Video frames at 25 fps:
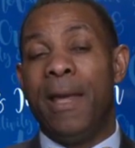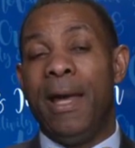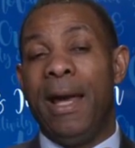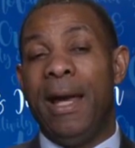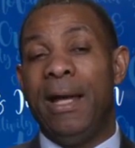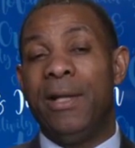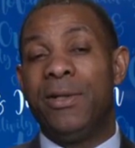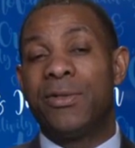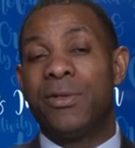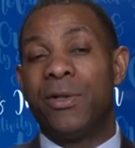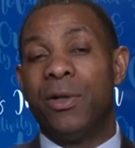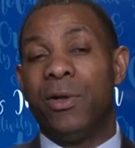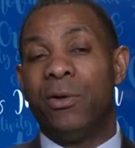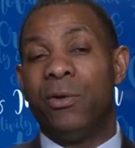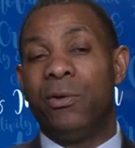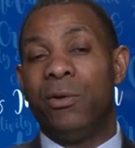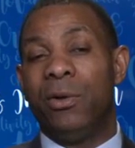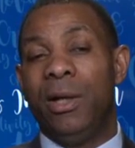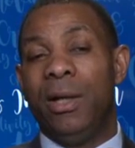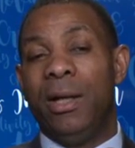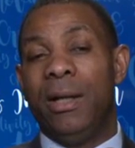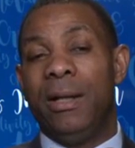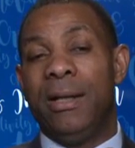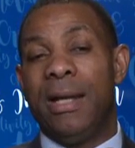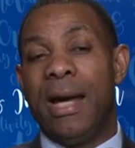And
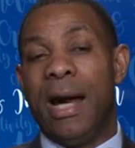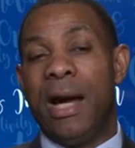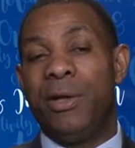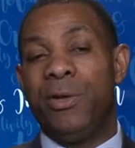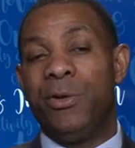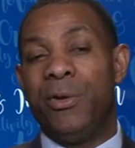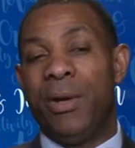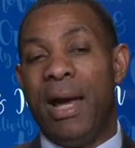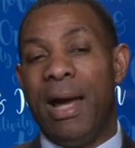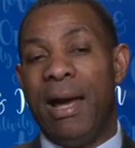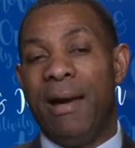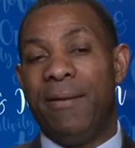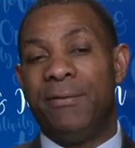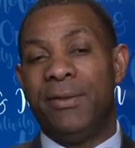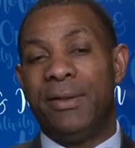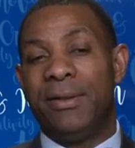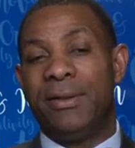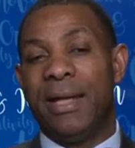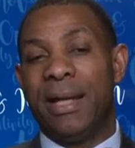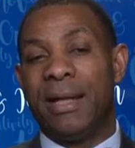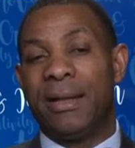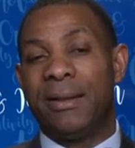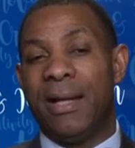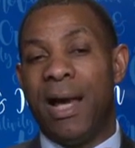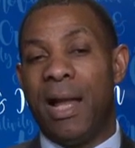so now you have the
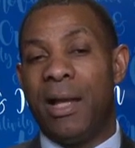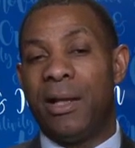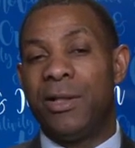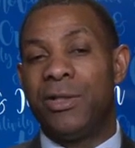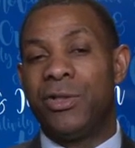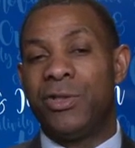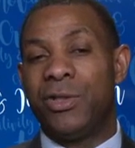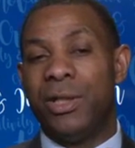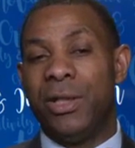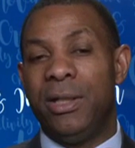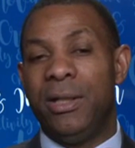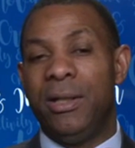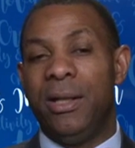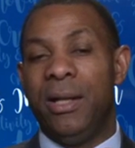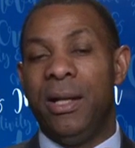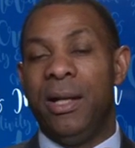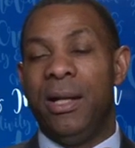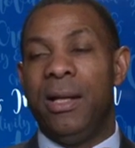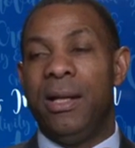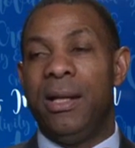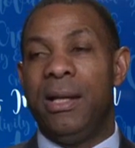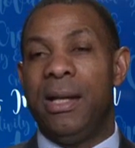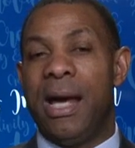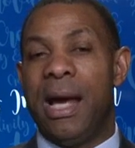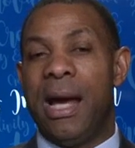technology,
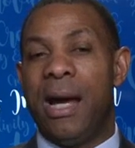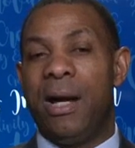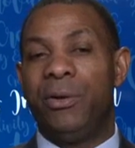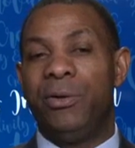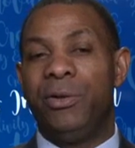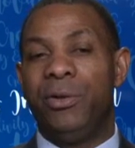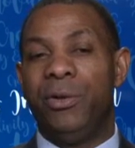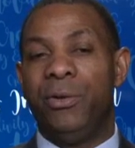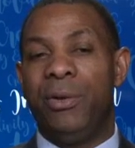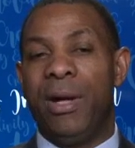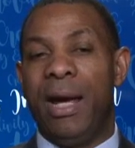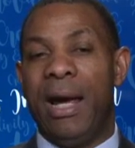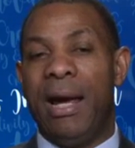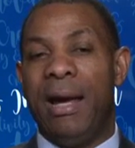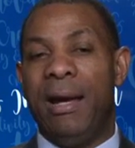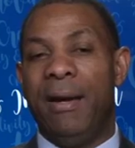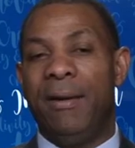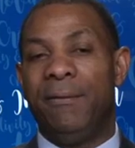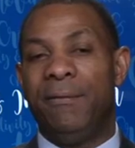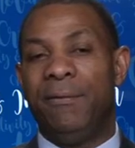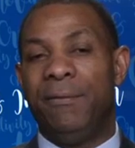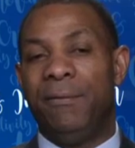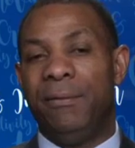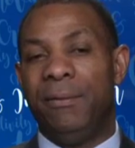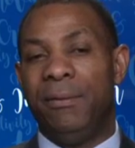now you
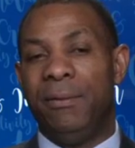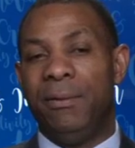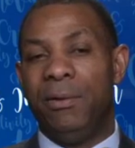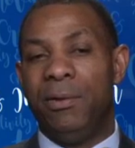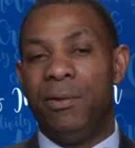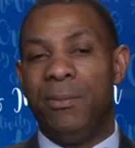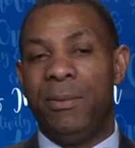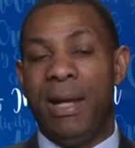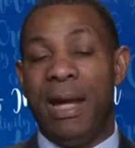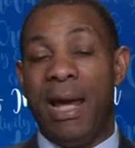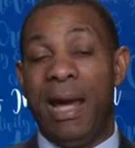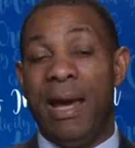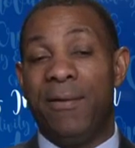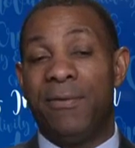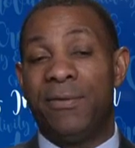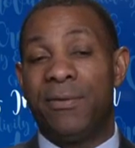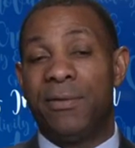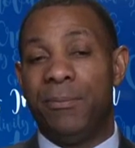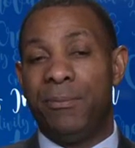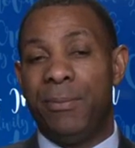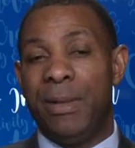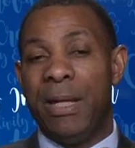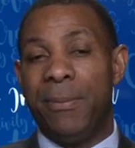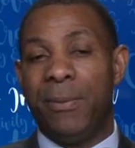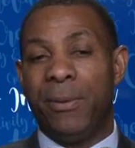may have
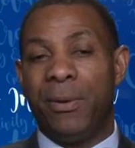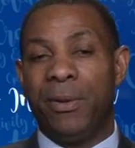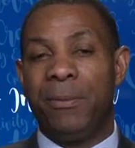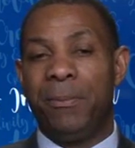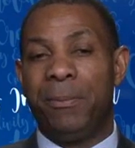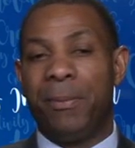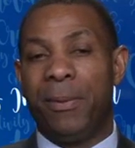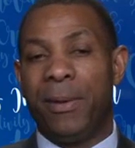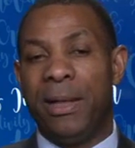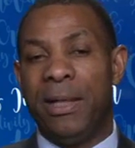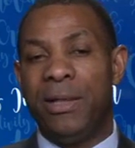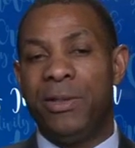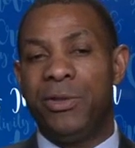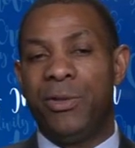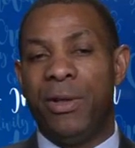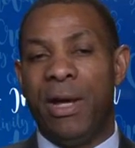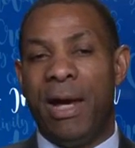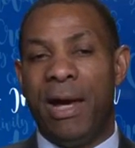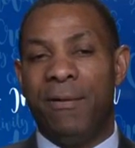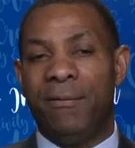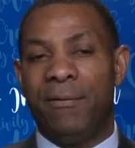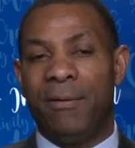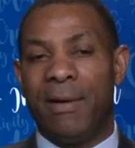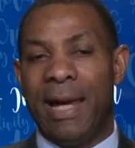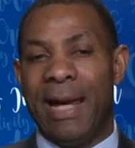some people in place, you
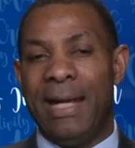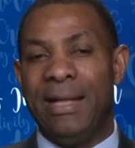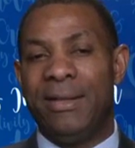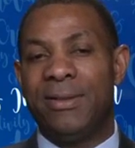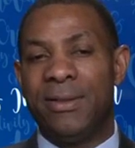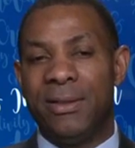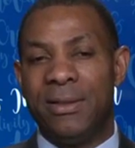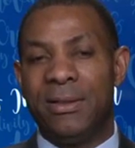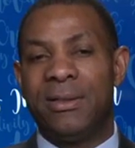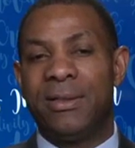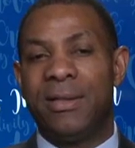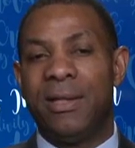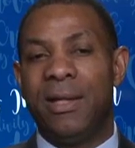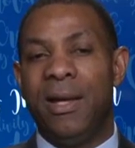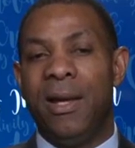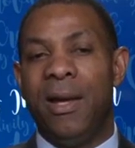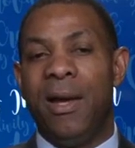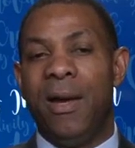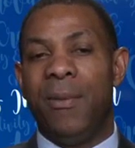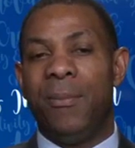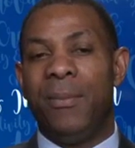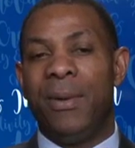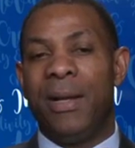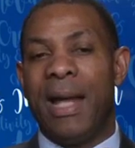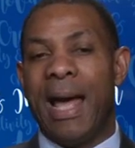have license,
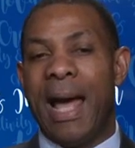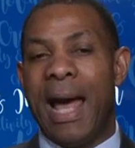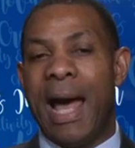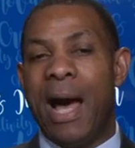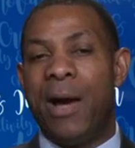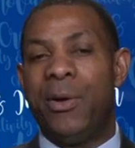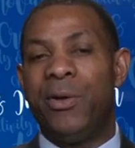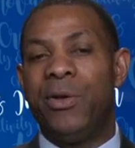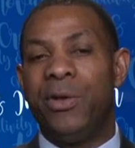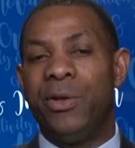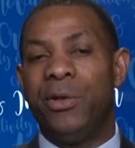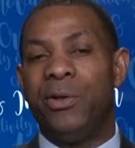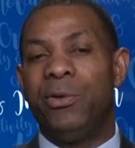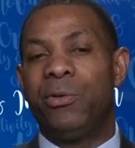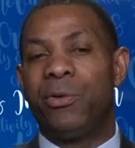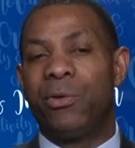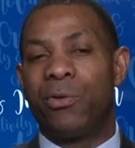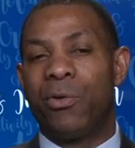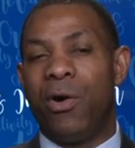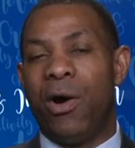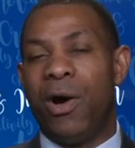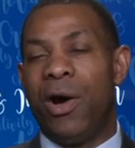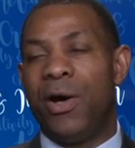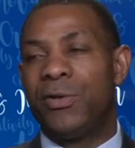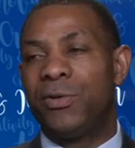but how do you
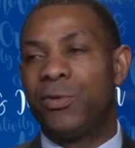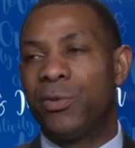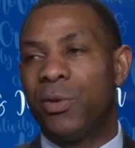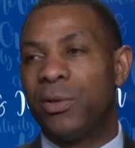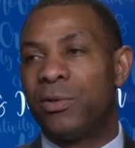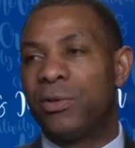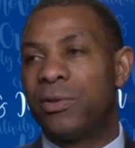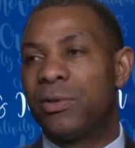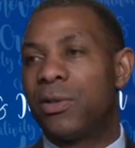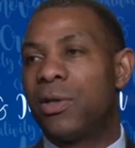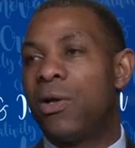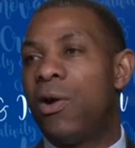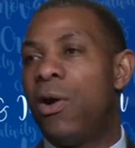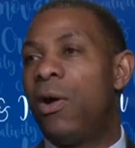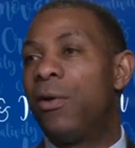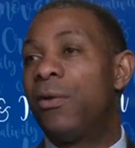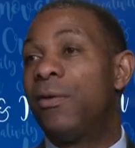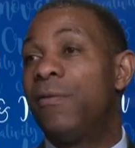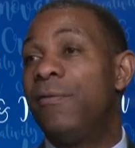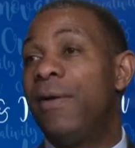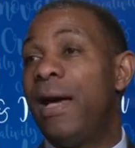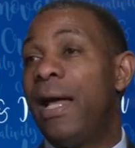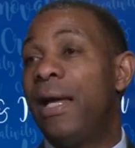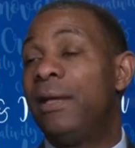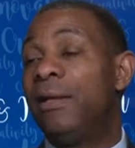cross what's
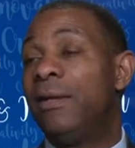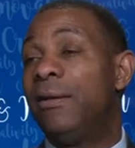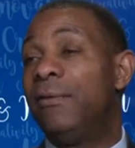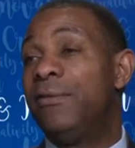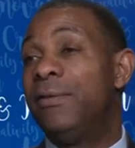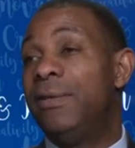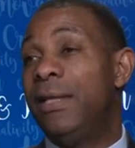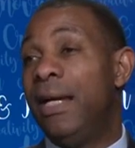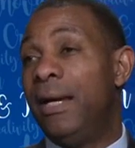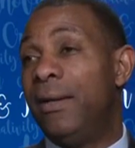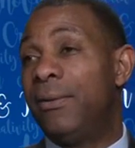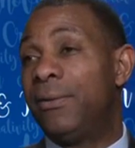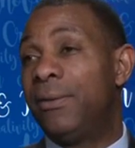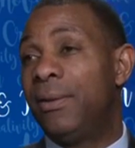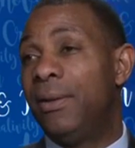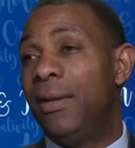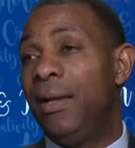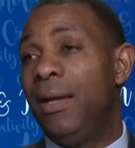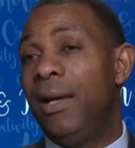called the Valley of Death?